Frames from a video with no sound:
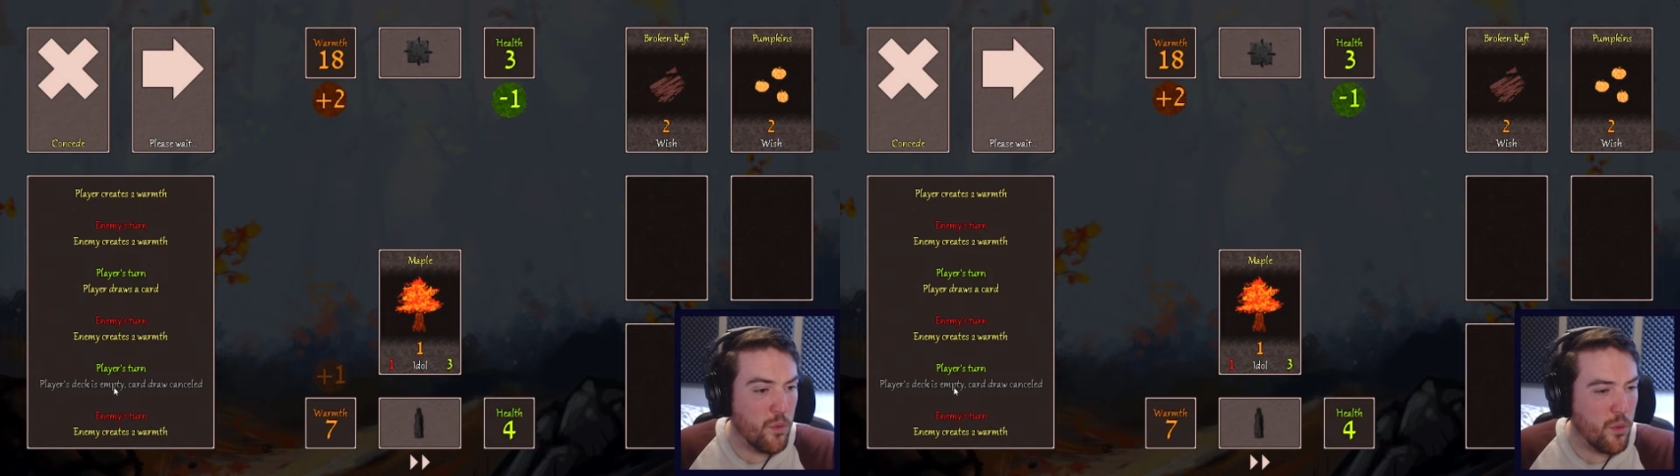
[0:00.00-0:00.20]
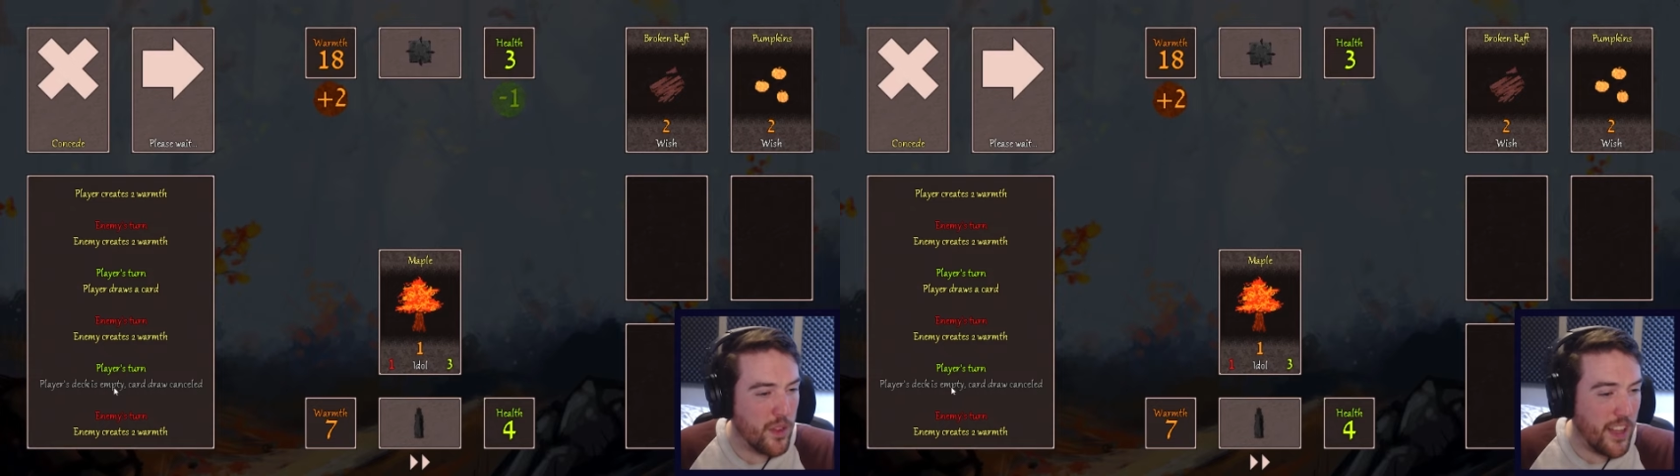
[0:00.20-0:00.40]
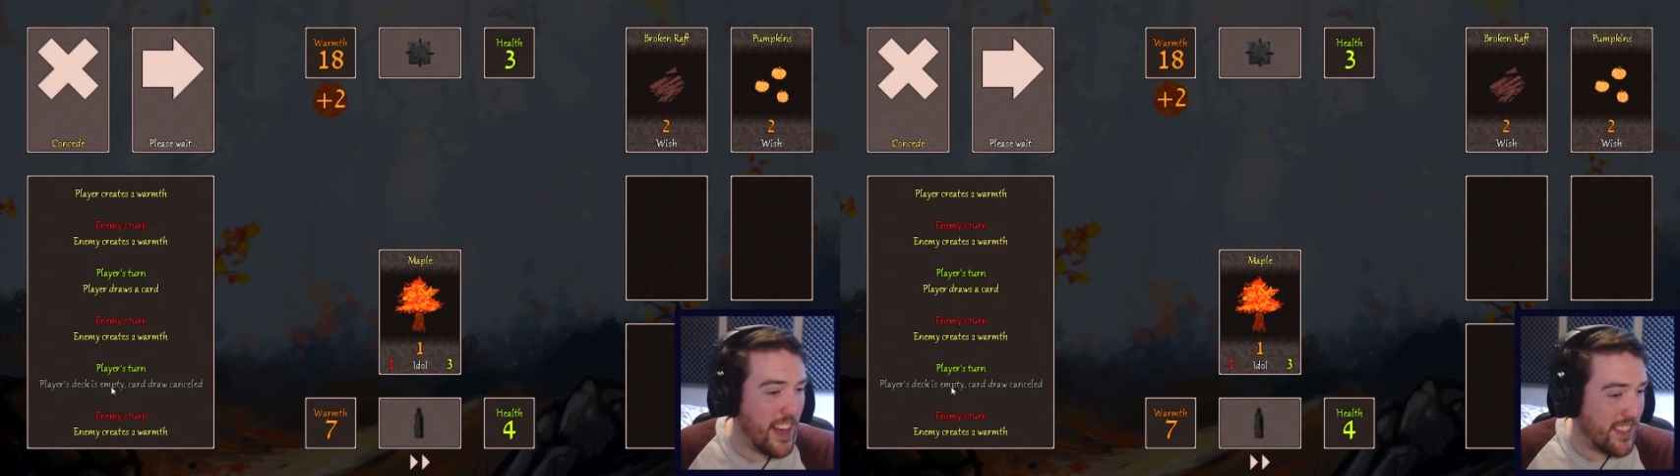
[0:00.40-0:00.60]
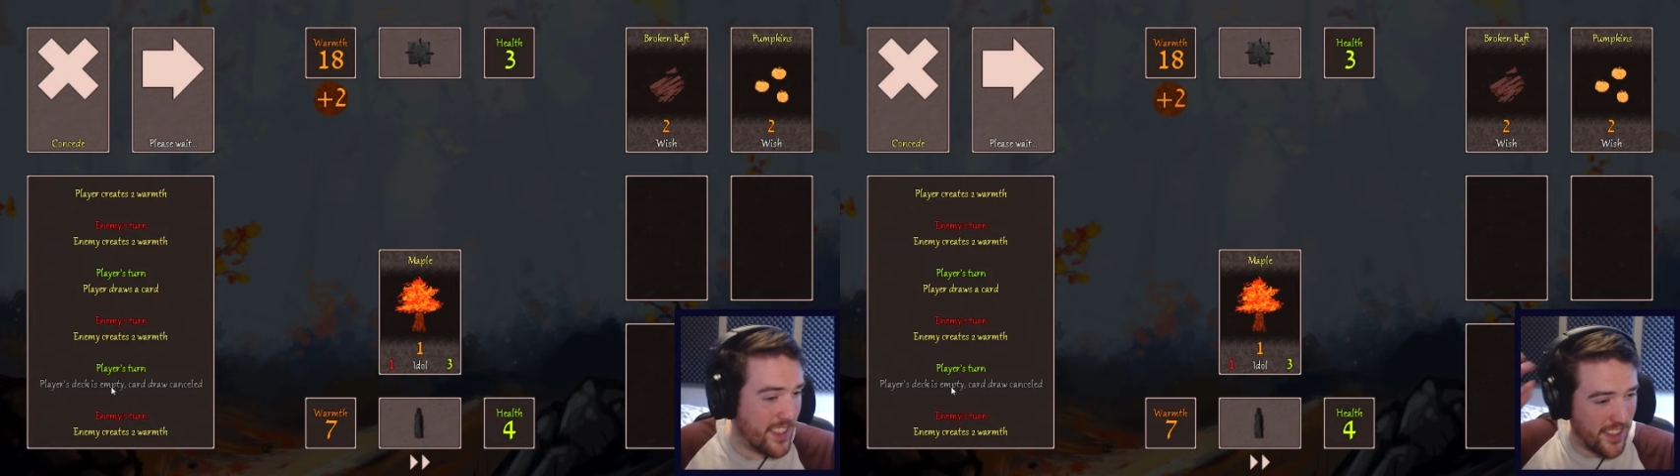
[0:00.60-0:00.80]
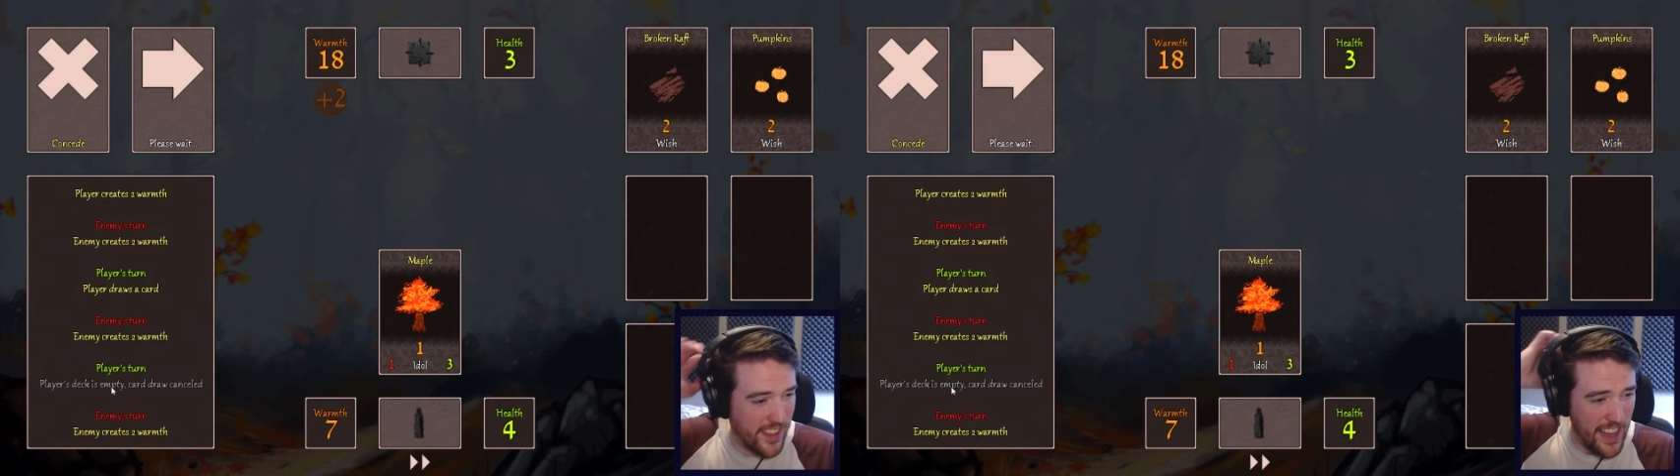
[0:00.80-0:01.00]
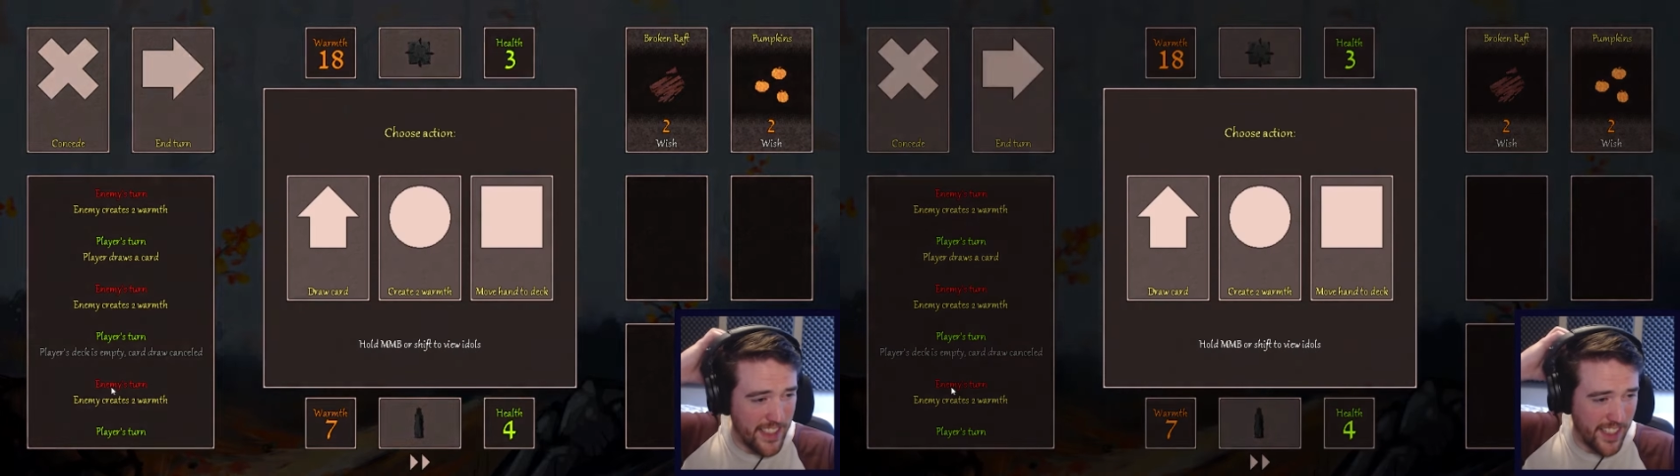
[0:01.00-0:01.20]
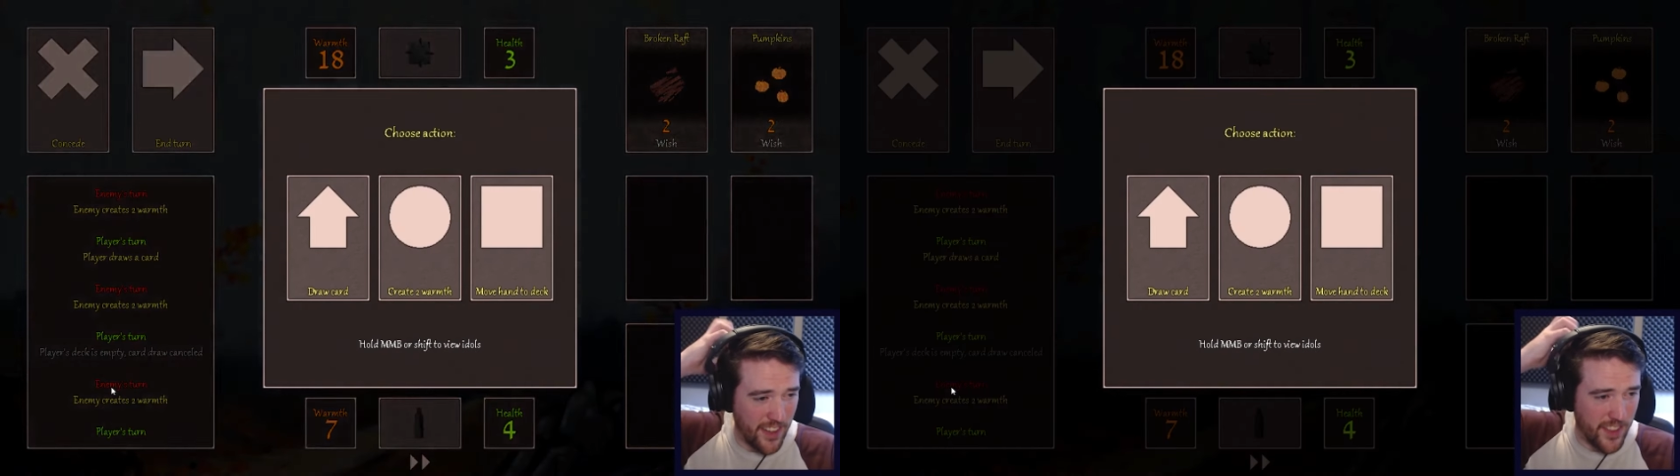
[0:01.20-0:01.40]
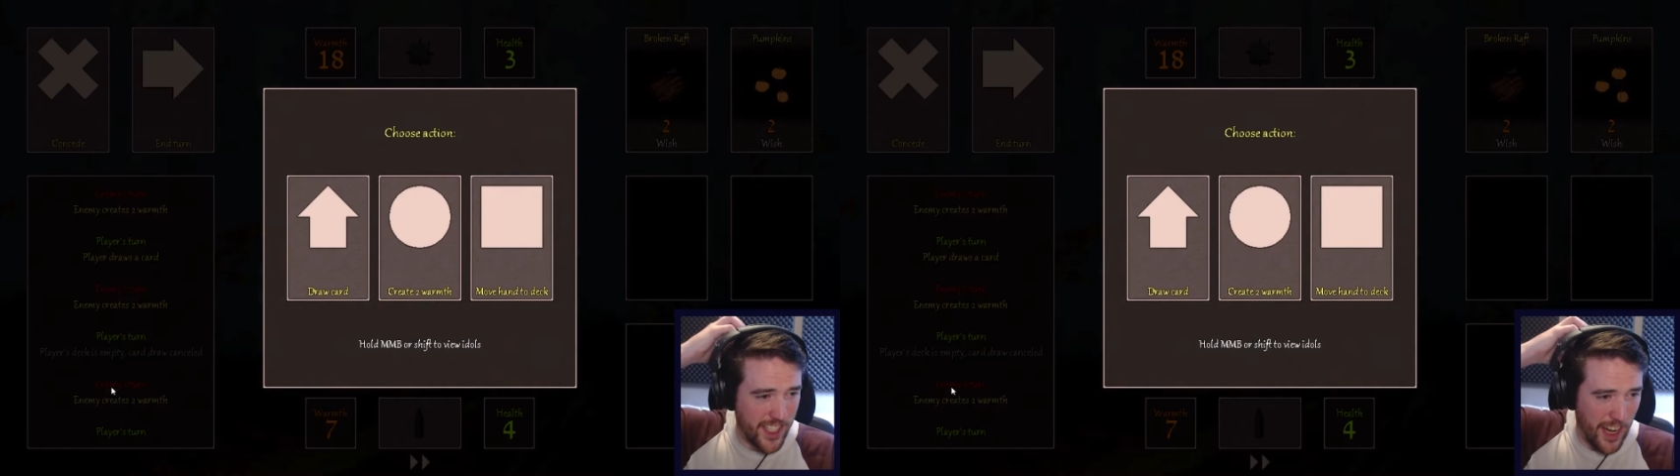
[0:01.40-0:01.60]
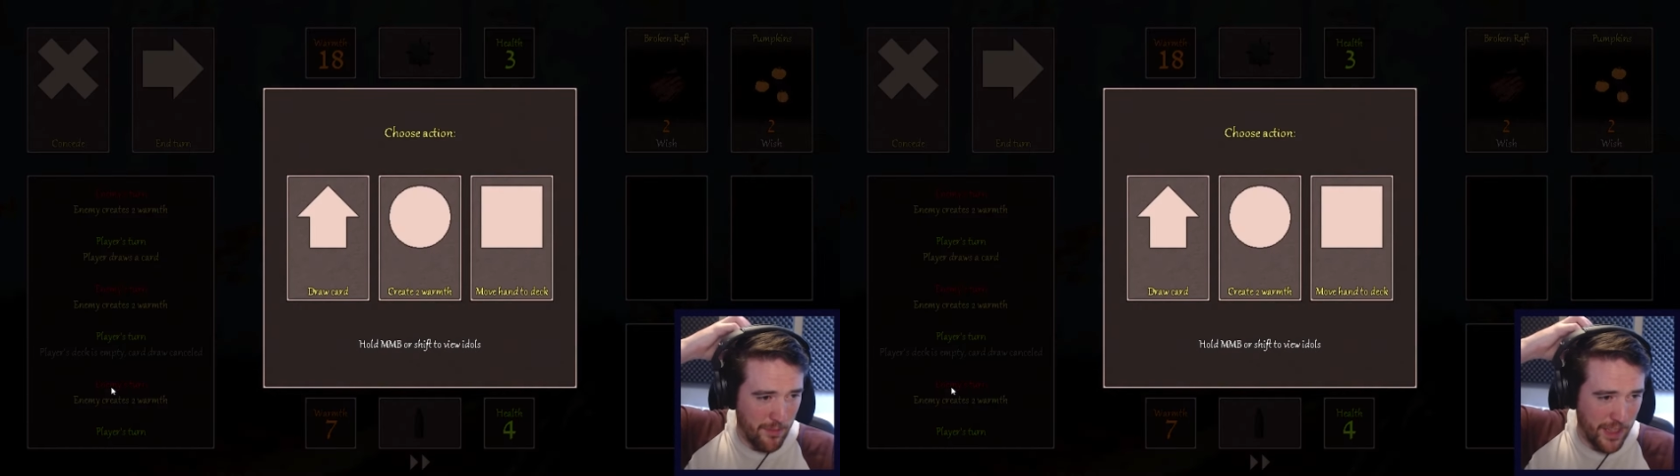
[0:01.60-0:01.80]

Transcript: that's kind of a shame.